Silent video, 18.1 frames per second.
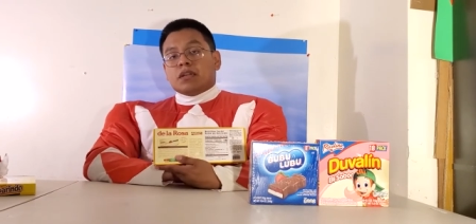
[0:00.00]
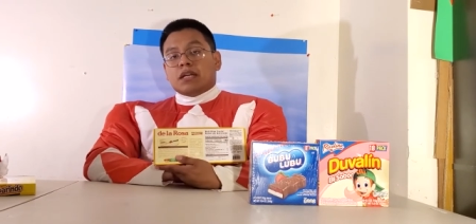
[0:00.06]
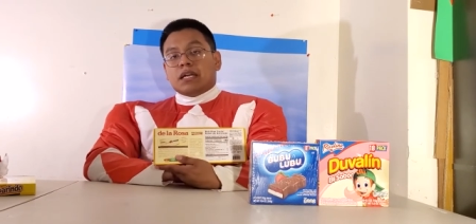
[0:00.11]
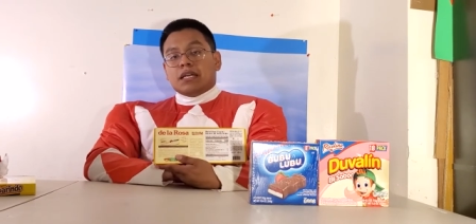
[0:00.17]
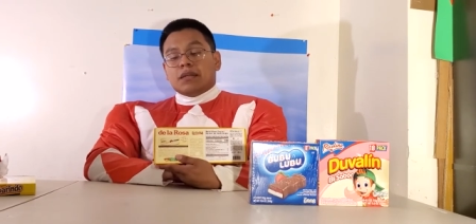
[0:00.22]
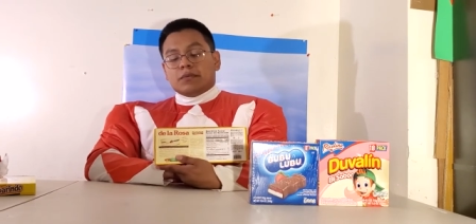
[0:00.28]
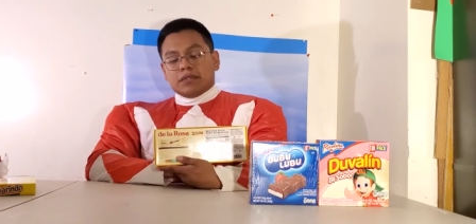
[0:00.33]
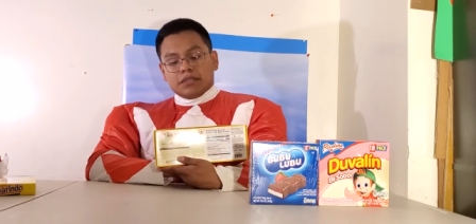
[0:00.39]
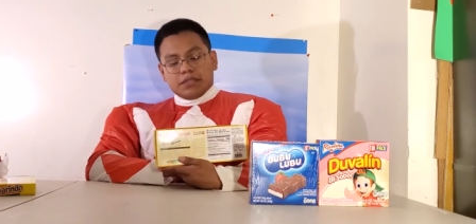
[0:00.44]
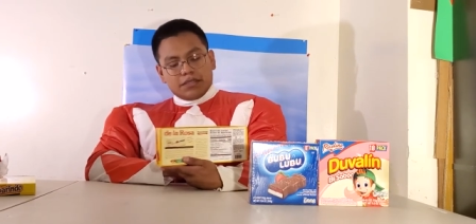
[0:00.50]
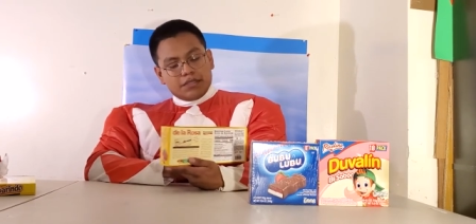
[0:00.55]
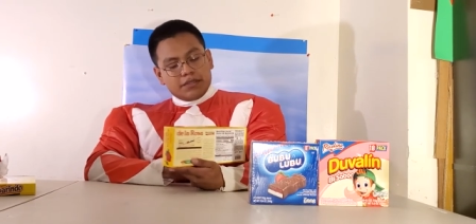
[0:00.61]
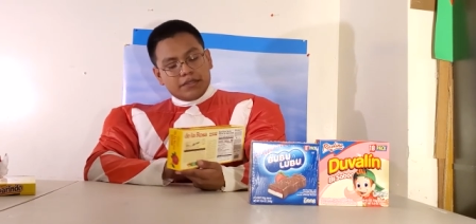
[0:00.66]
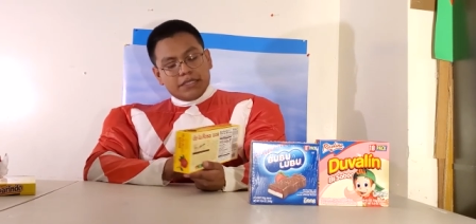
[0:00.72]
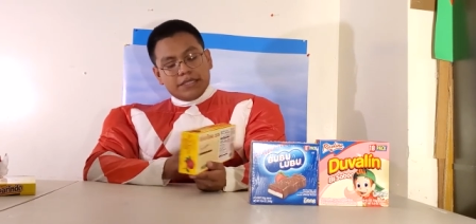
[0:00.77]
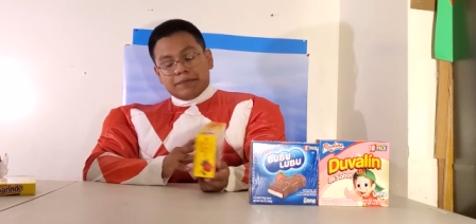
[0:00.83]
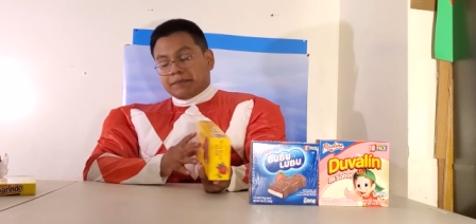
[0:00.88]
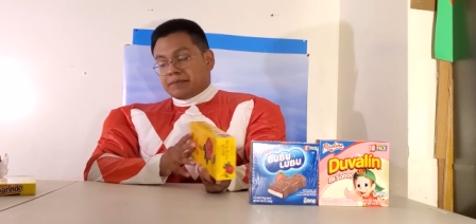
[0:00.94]
I would
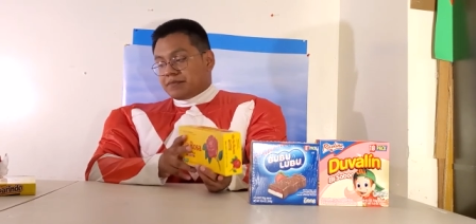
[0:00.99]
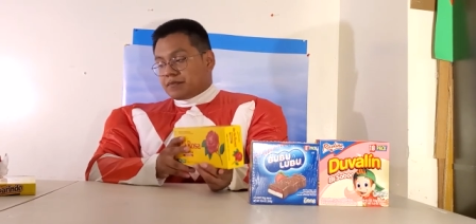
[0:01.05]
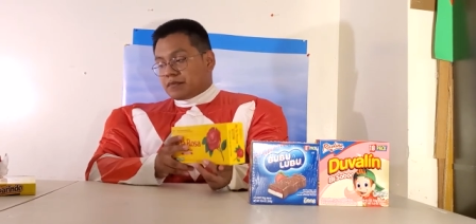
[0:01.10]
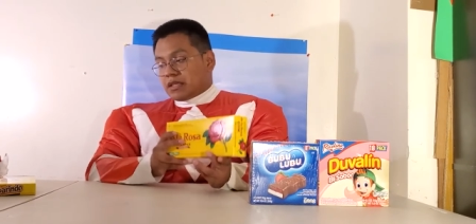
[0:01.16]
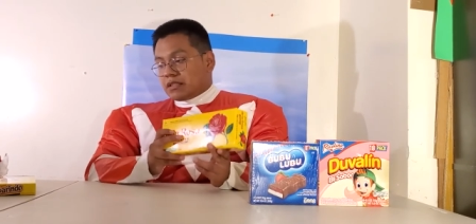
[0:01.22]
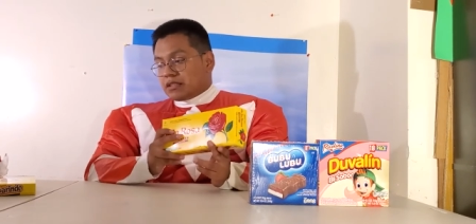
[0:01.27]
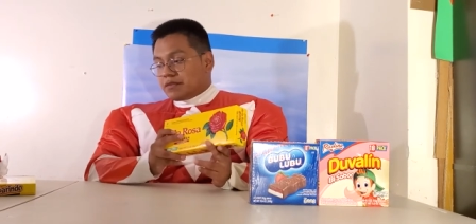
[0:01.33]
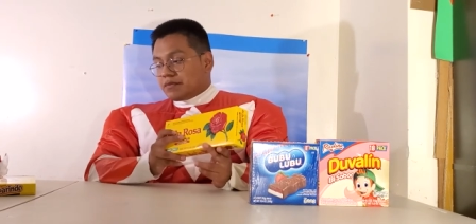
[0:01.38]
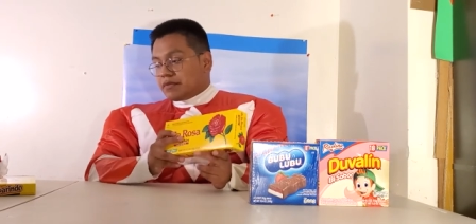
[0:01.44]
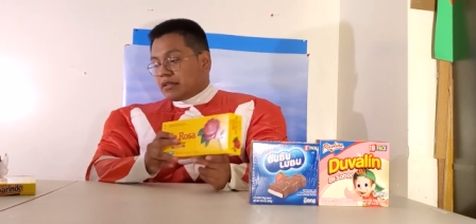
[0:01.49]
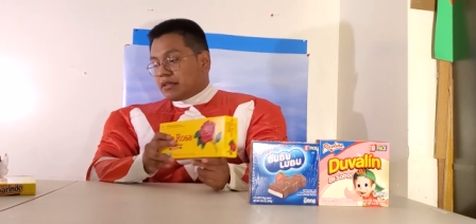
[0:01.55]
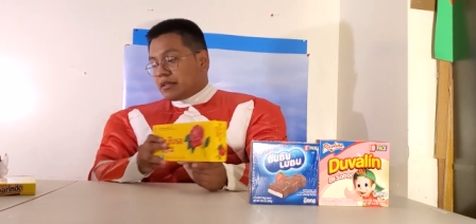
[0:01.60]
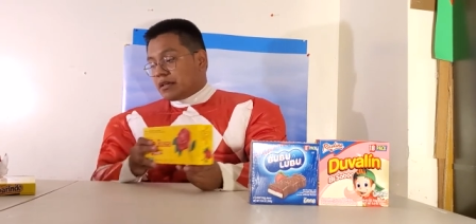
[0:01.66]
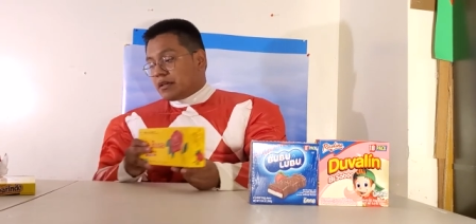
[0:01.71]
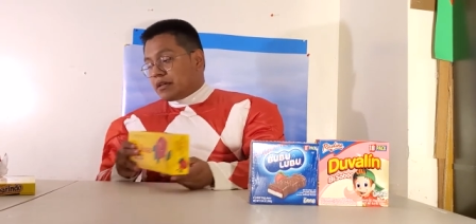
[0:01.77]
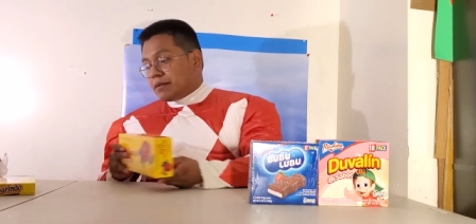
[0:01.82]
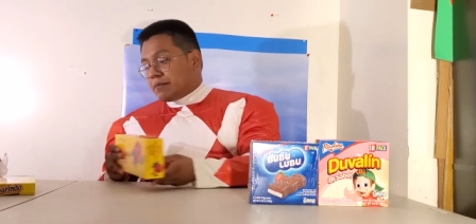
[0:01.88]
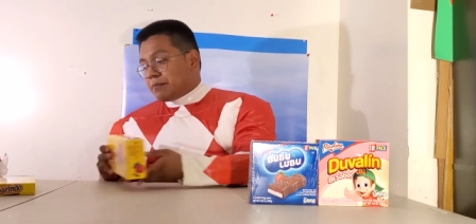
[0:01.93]
agree. It's very
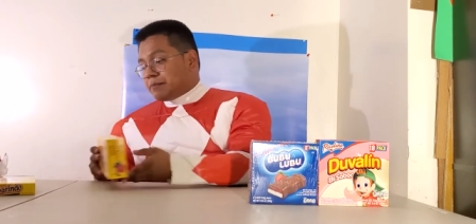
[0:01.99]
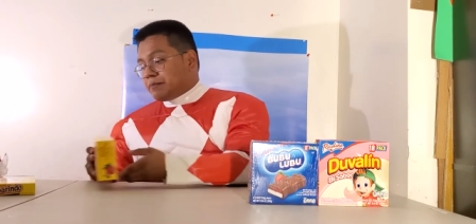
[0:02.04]
good.